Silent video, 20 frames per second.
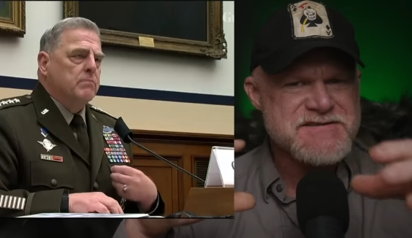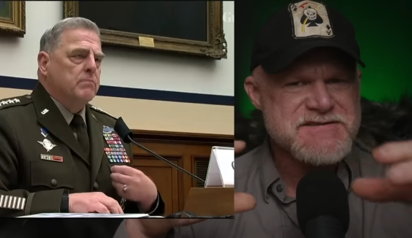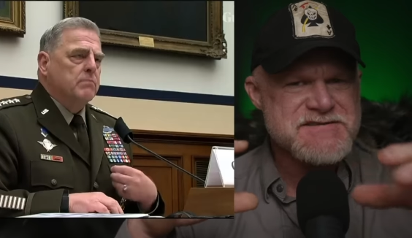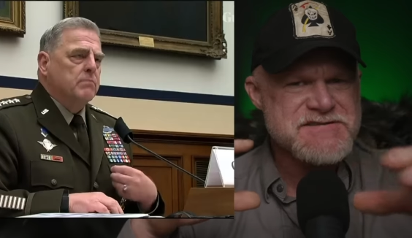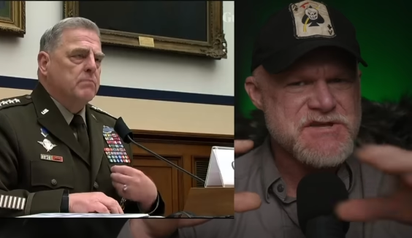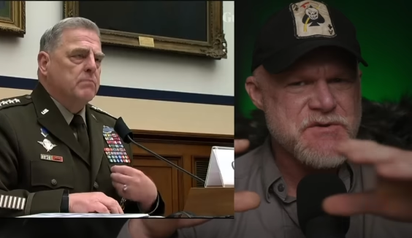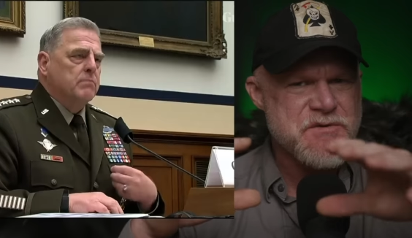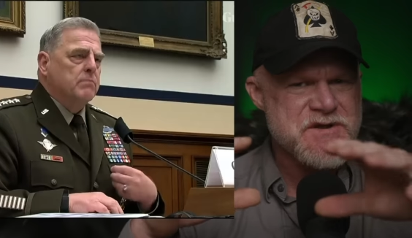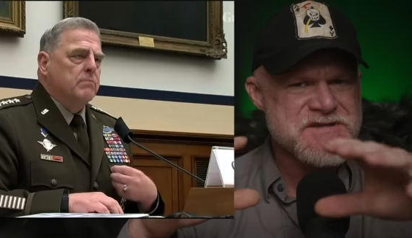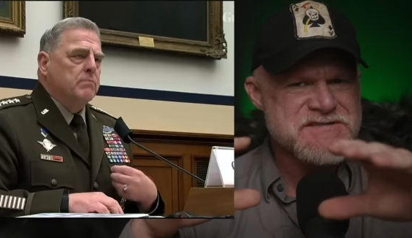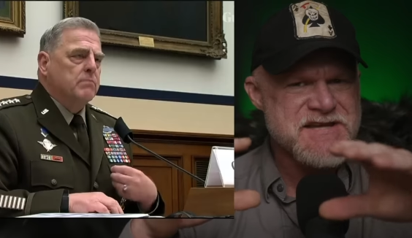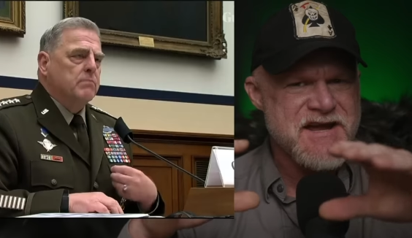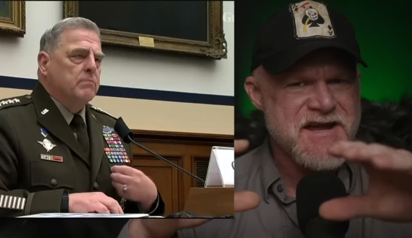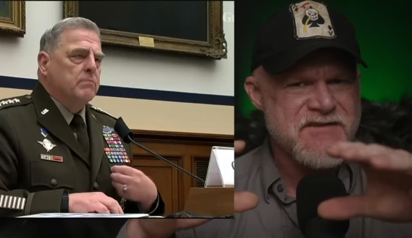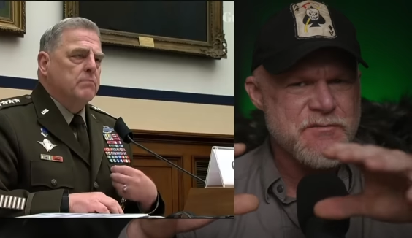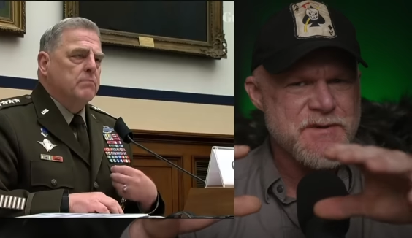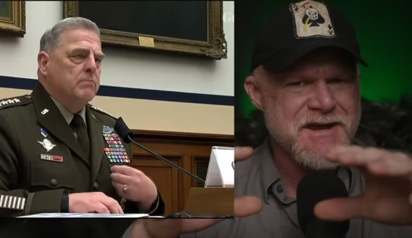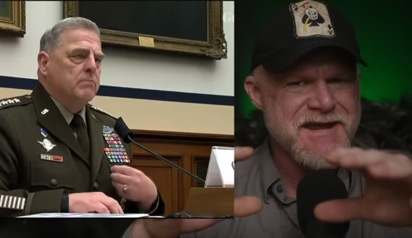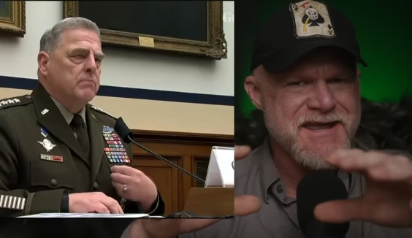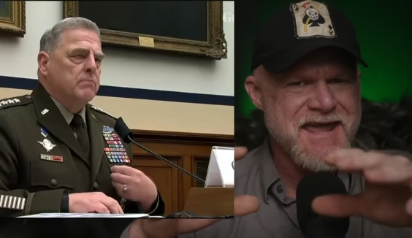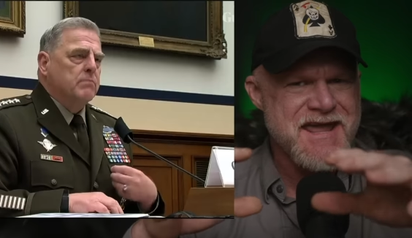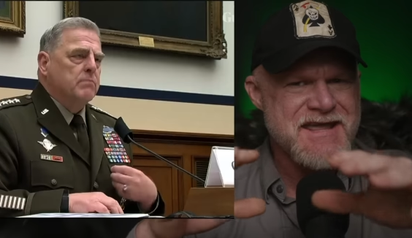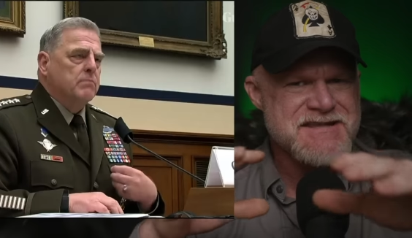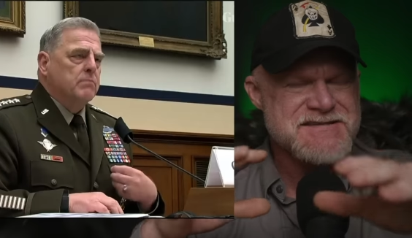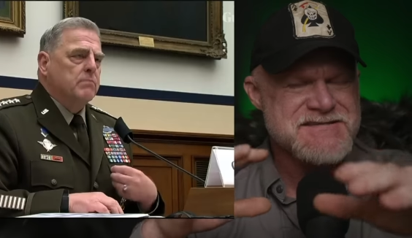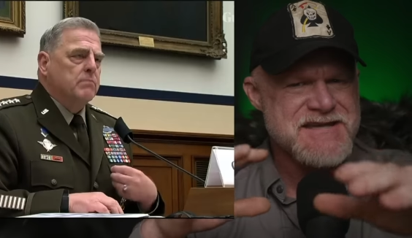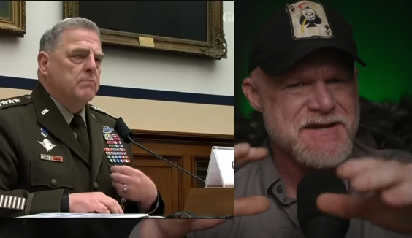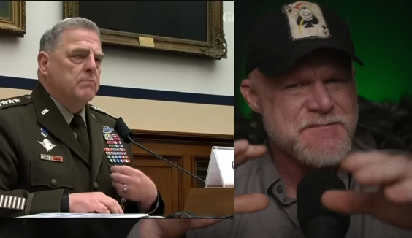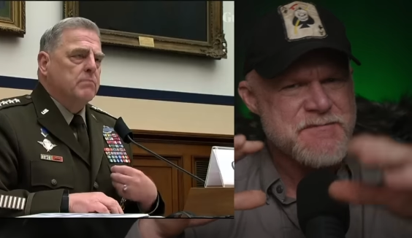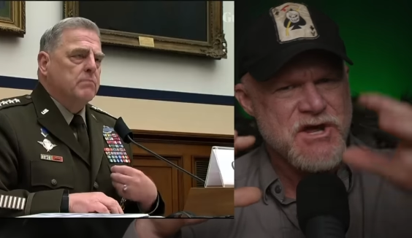Speaker 1: since the U S government can't
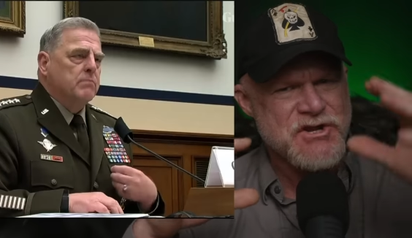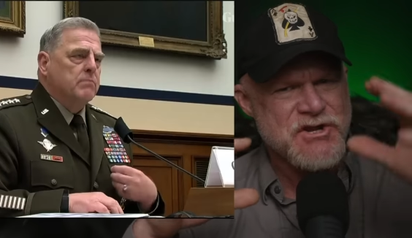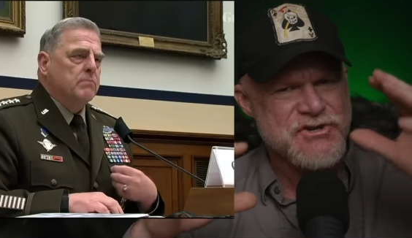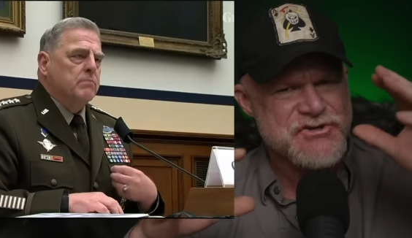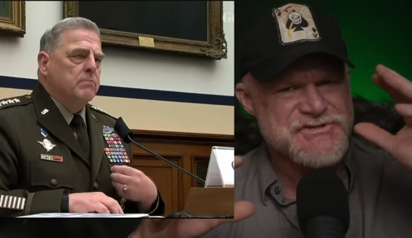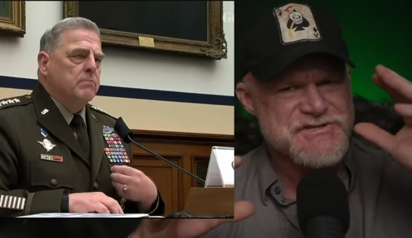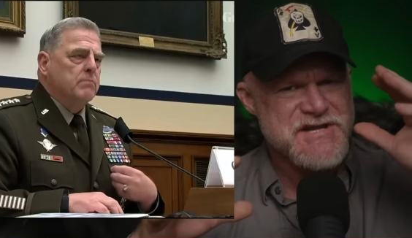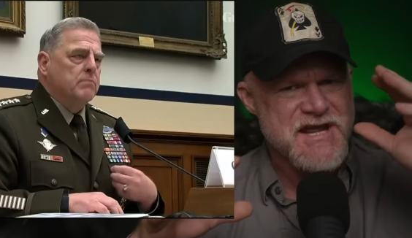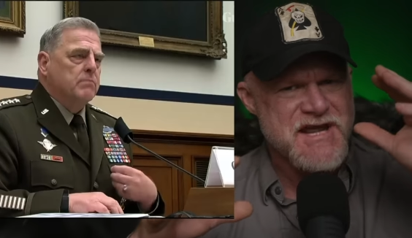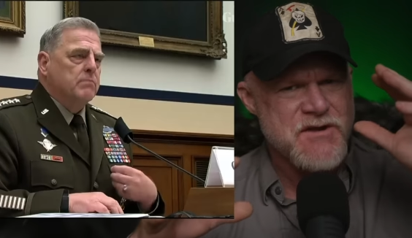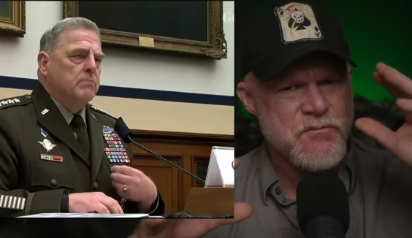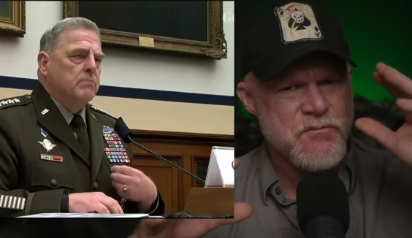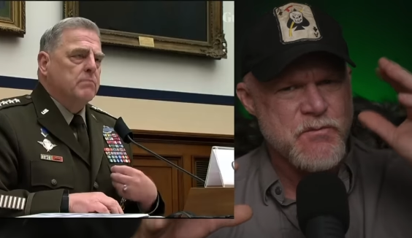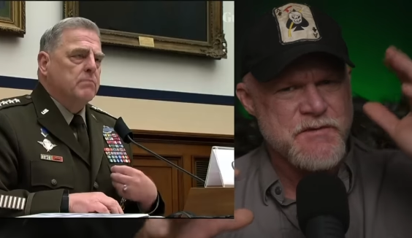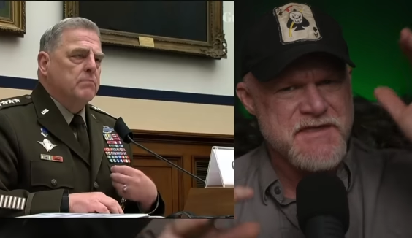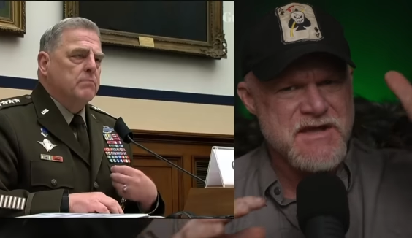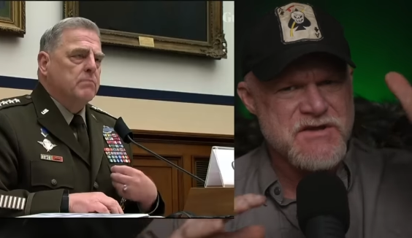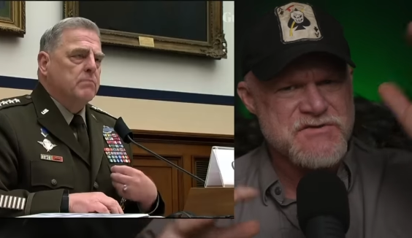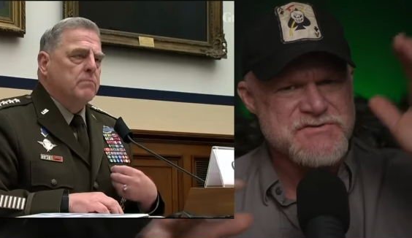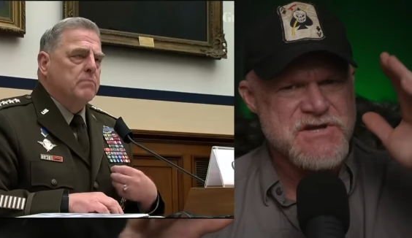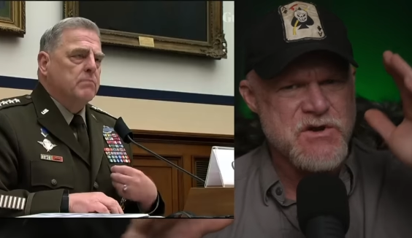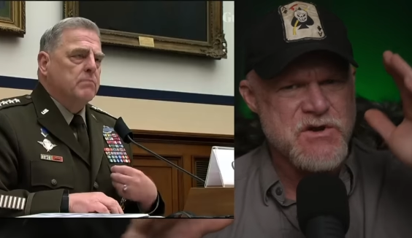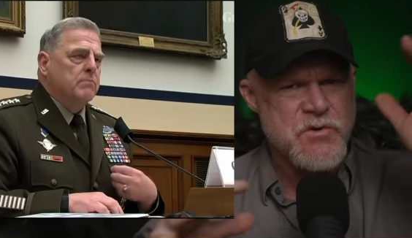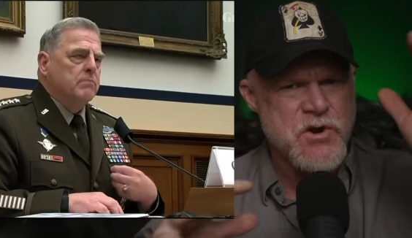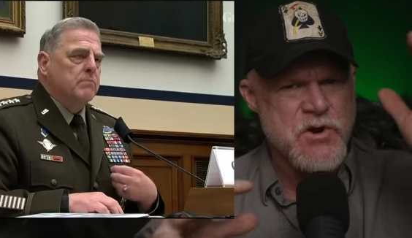seem to understand what the hell's going